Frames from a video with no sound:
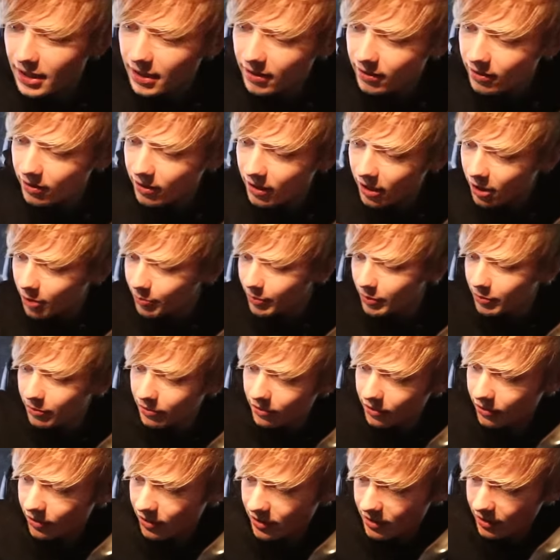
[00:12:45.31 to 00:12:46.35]
I don't know how people
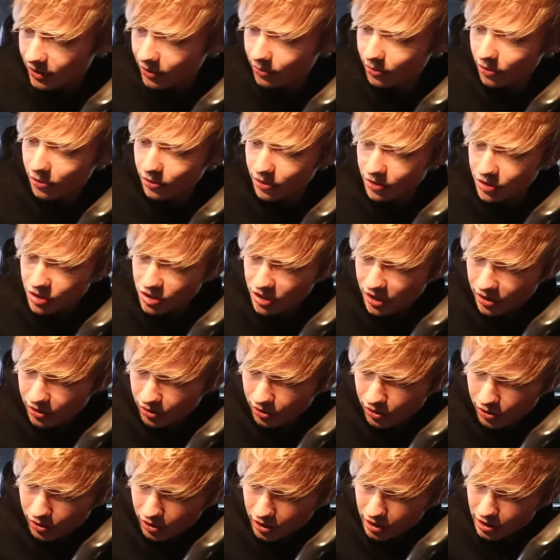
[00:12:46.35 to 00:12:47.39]
do this on the road in
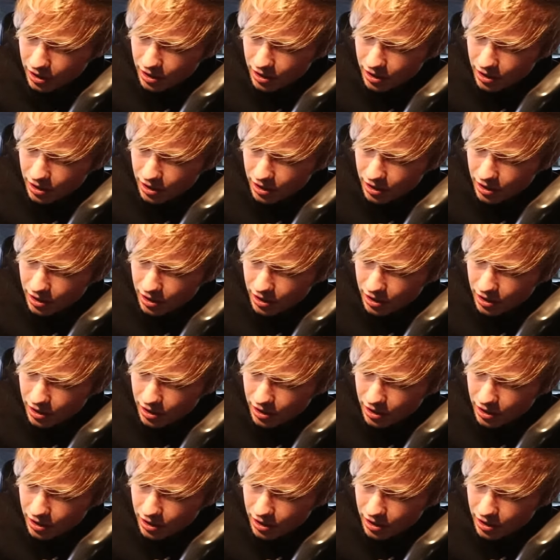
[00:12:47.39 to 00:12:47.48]
general.